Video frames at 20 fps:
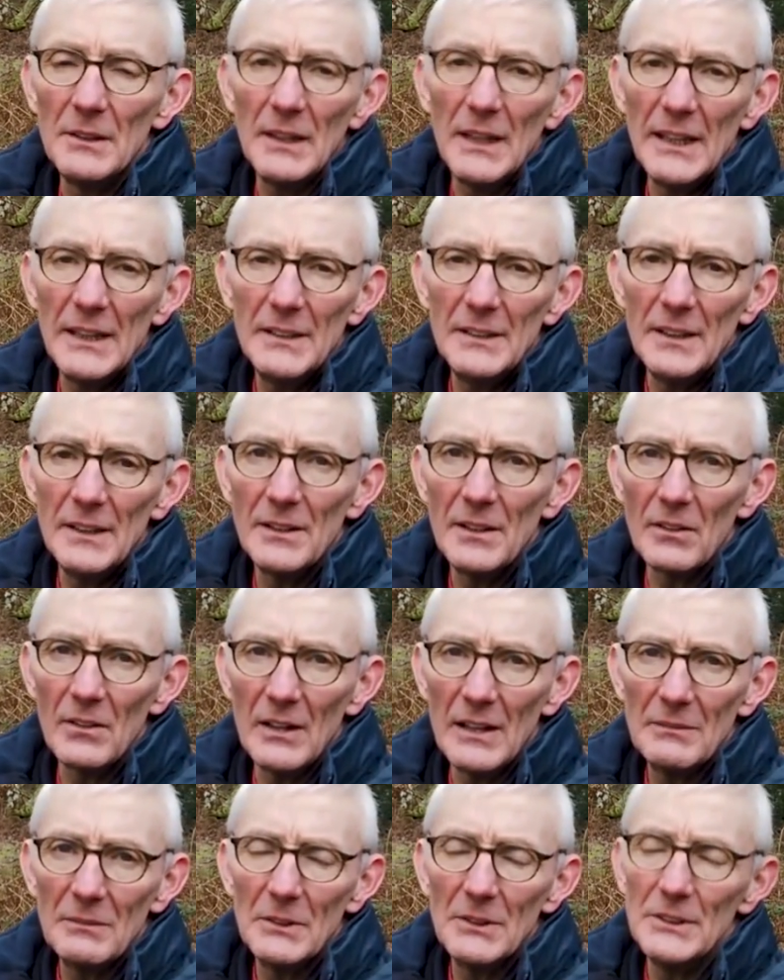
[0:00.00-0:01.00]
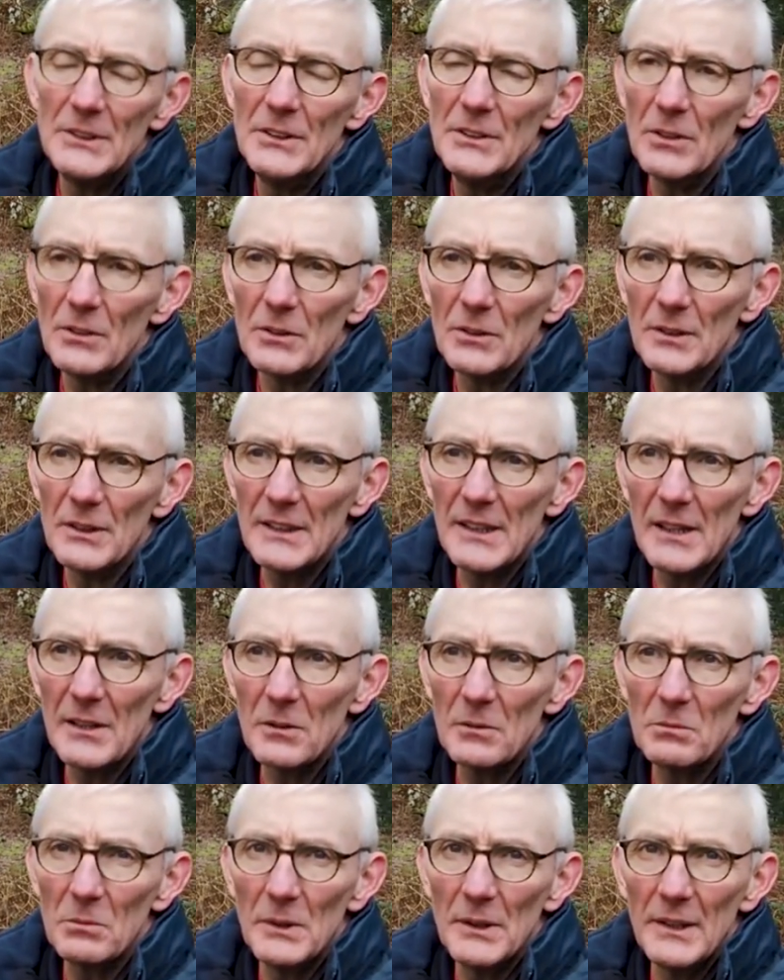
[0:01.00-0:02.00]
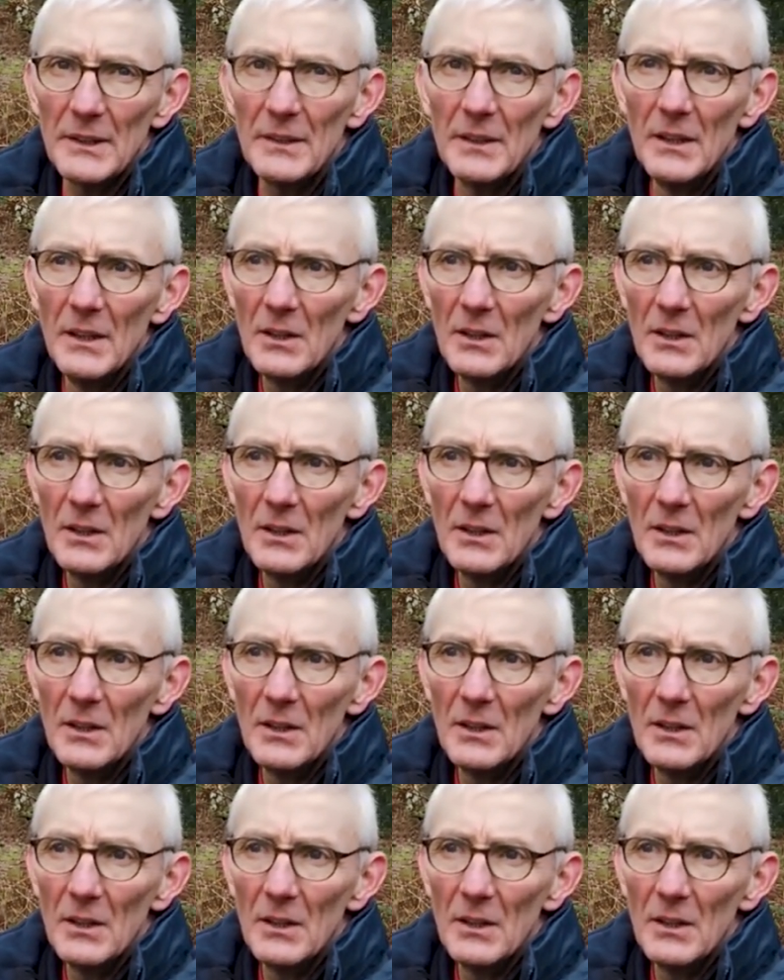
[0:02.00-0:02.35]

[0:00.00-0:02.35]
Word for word: in, in, alignment, you're not going to get up with it.